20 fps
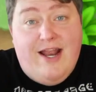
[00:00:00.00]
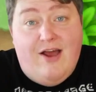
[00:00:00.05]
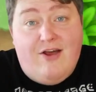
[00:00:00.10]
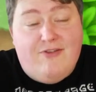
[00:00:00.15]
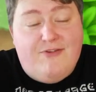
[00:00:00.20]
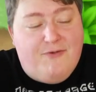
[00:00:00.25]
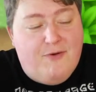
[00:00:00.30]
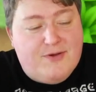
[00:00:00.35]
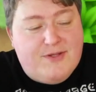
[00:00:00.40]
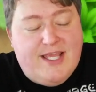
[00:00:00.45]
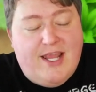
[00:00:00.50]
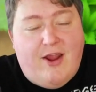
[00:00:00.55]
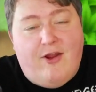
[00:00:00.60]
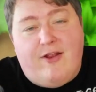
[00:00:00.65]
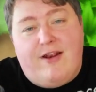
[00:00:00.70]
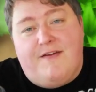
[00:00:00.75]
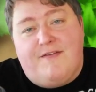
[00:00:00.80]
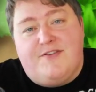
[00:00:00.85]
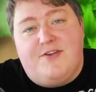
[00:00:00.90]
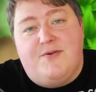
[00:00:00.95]
now the first thing you're
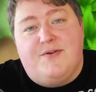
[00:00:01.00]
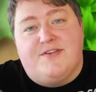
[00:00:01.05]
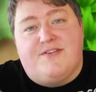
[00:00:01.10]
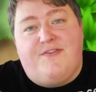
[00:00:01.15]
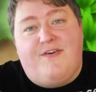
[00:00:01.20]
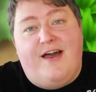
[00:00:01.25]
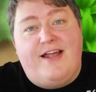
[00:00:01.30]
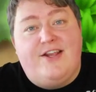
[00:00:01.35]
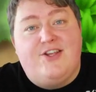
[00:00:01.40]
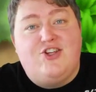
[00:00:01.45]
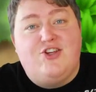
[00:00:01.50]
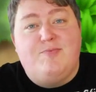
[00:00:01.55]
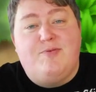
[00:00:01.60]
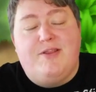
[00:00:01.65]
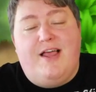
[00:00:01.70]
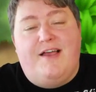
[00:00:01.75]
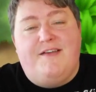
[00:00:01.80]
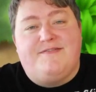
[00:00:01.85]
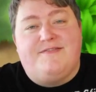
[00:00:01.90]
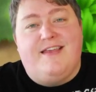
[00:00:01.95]
going to have to do is fly to
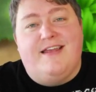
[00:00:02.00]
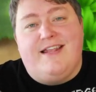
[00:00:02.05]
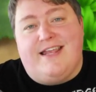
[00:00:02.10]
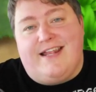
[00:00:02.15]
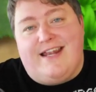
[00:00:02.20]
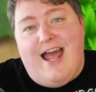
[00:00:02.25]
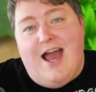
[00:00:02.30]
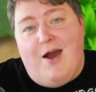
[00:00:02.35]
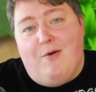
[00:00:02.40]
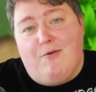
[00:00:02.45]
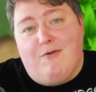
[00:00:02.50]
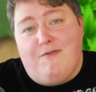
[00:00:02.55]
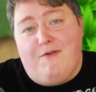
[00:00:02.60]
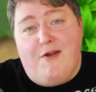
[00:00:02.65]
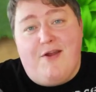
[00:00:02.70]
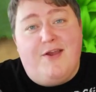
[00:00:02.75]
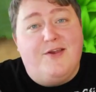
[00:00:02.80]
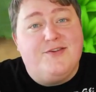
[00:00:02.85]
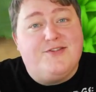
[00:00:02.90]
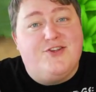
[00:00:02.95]
Jubilife City. Now, we're
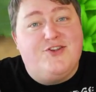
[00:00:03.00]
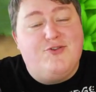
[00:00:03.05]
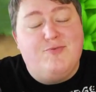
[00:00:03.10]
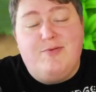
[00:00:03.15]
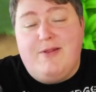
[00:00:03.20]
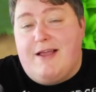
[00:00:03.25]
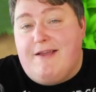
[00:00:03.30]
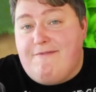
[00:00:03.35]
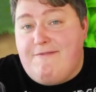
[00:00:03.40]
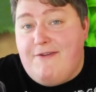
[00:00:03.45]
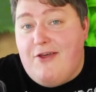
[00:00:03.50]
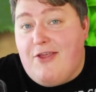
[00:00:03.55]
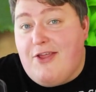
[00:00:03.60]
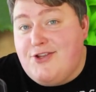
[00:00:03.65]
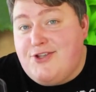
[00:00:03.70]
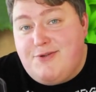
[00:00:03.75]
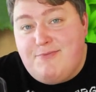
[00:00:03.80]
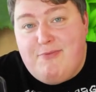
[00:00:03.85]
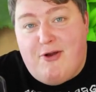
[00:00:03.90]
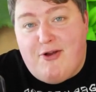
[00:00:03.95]
very used to Jubilife
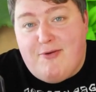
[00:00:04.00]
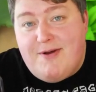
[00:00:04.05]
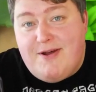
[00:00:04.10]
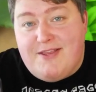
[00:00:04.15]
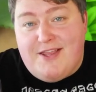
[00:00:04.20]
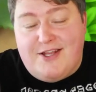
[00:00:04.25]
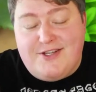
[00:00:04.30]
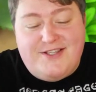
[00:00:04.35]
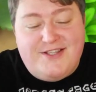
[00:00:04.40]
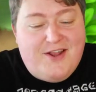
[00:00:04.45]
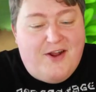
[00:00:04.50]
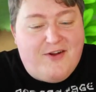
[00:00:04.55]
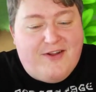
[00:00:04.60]
Village in Pokemon Legends